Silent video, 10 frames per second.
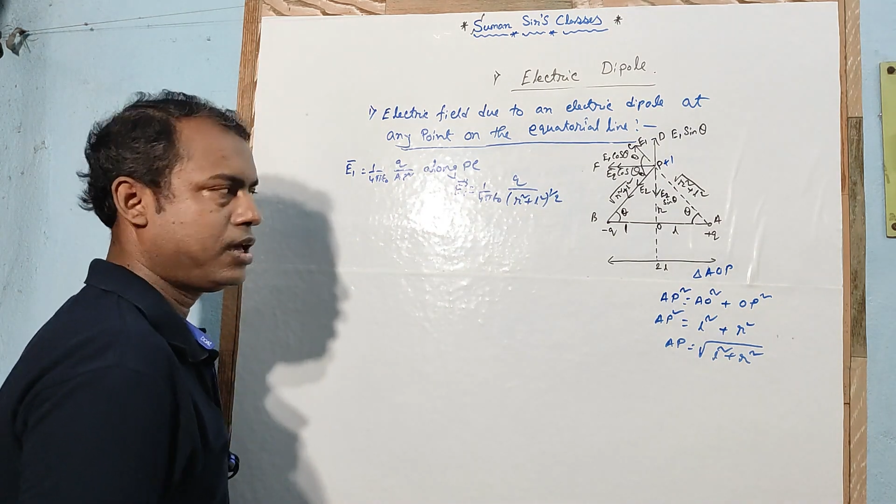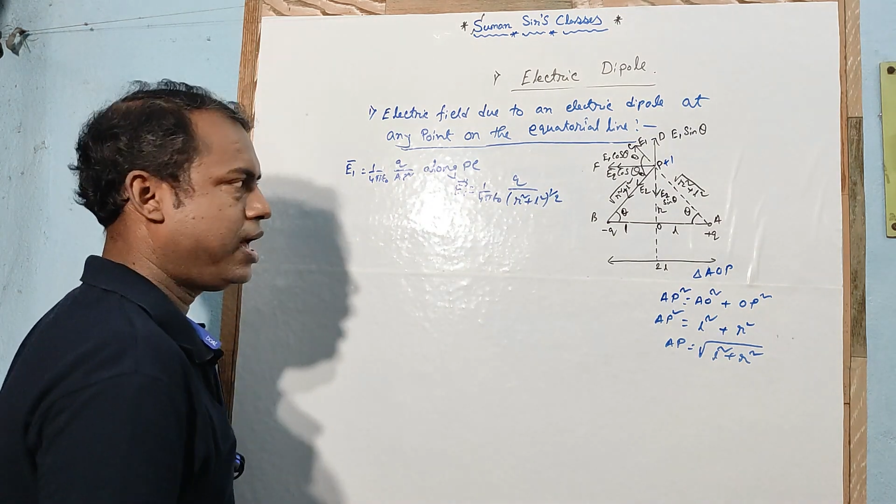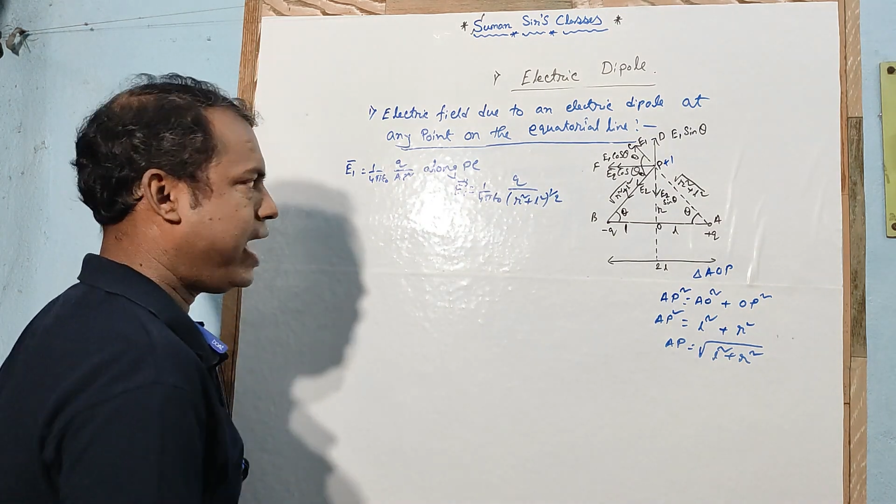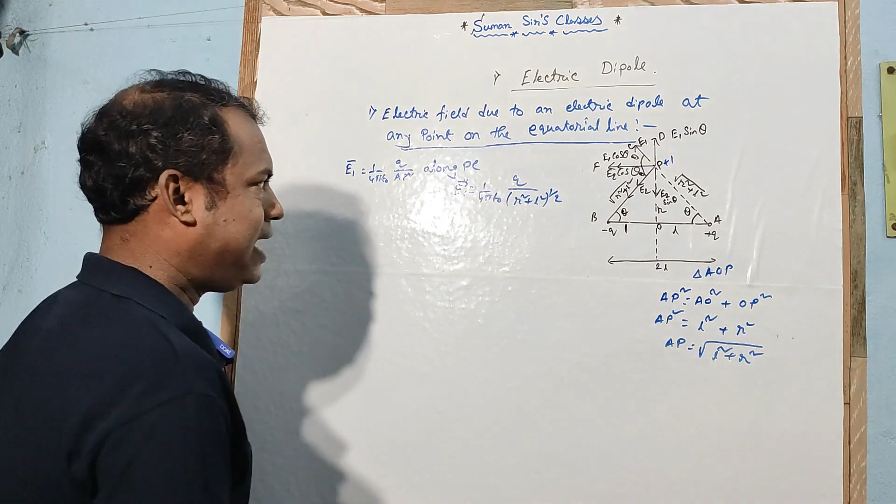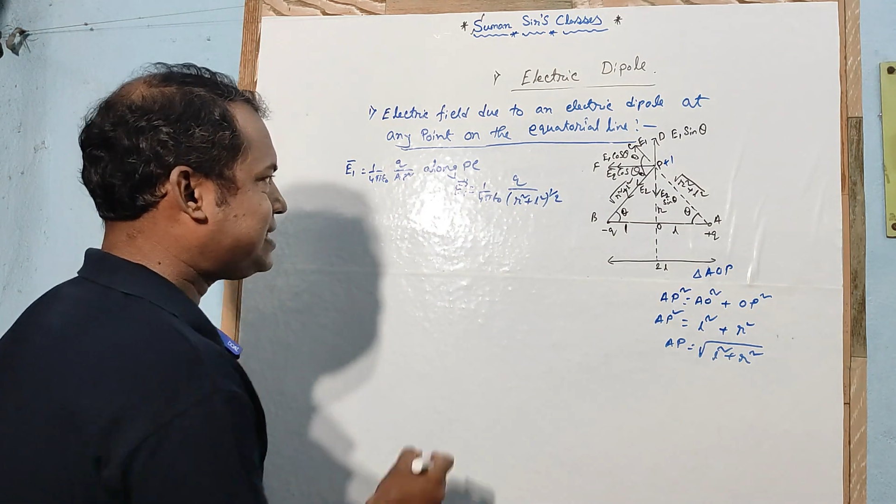
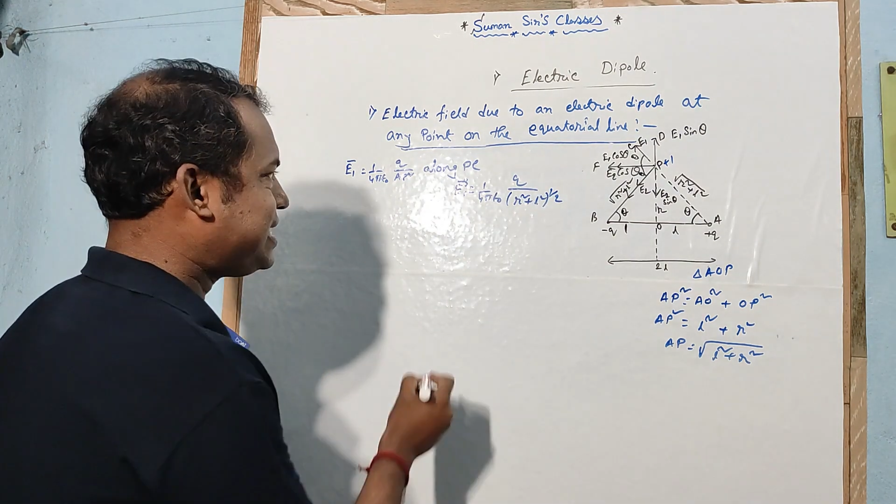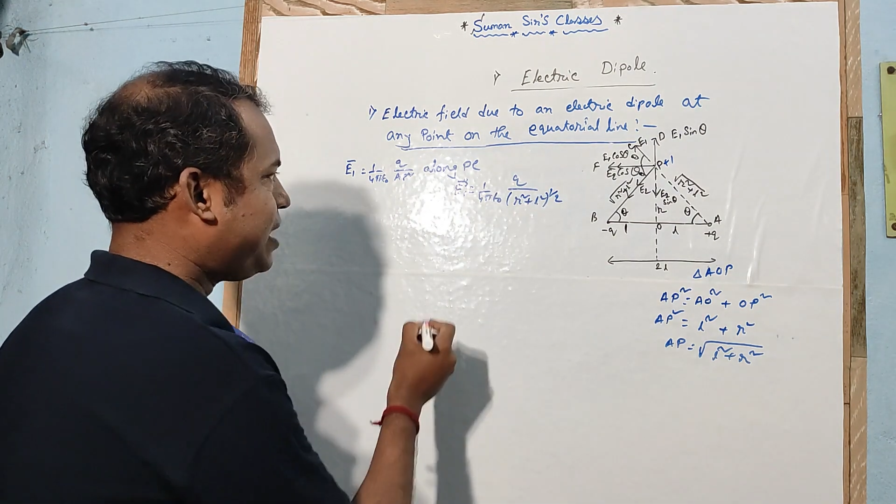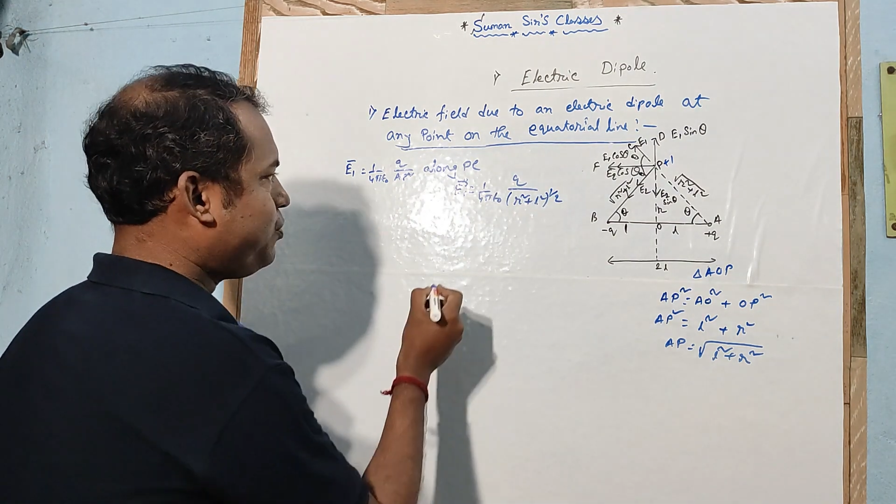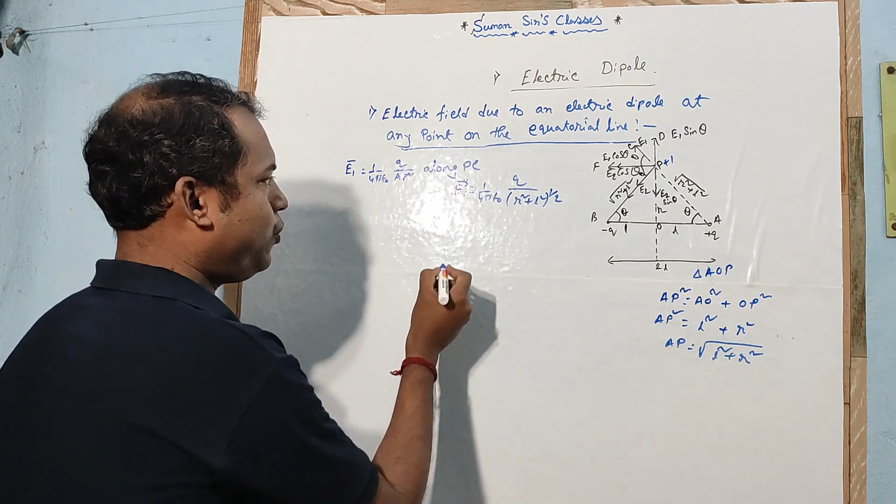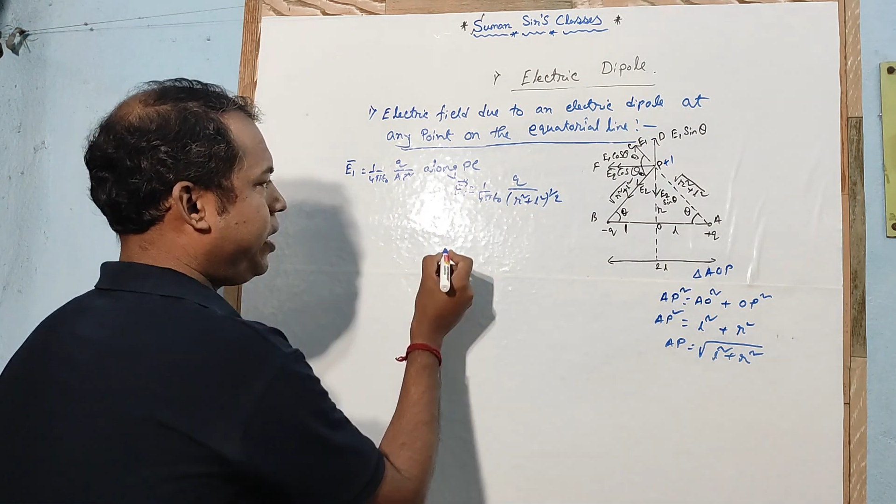And
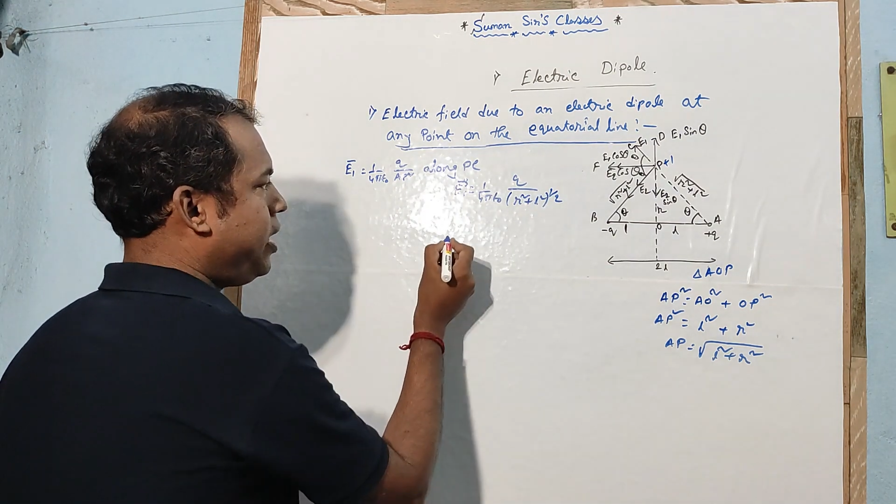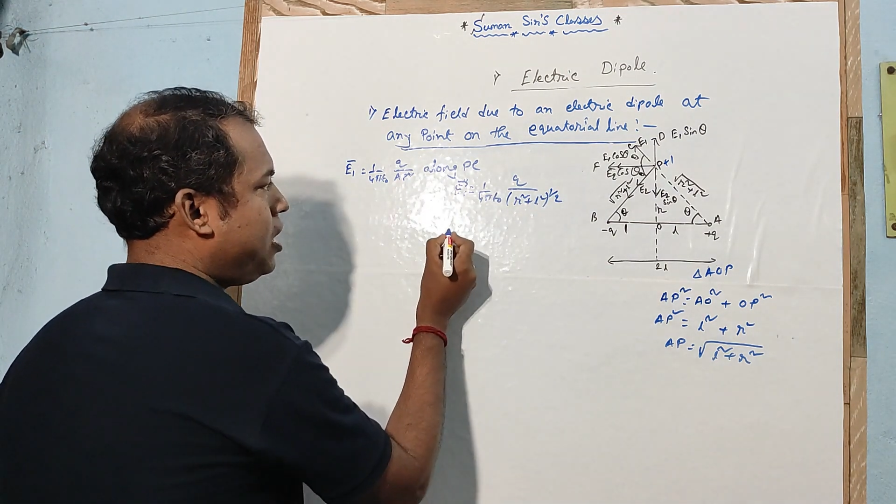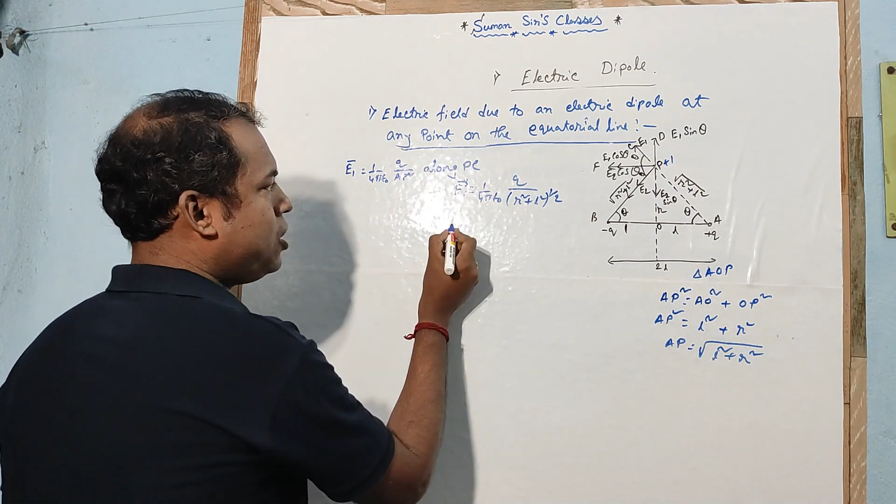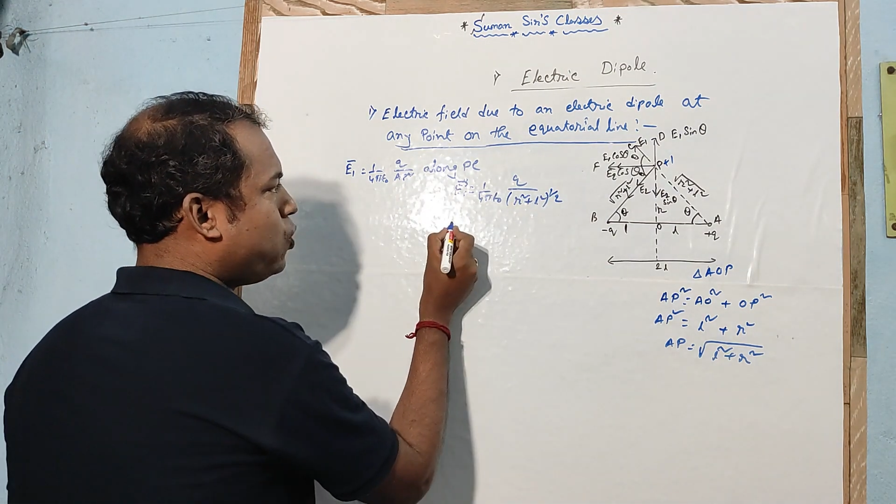same way,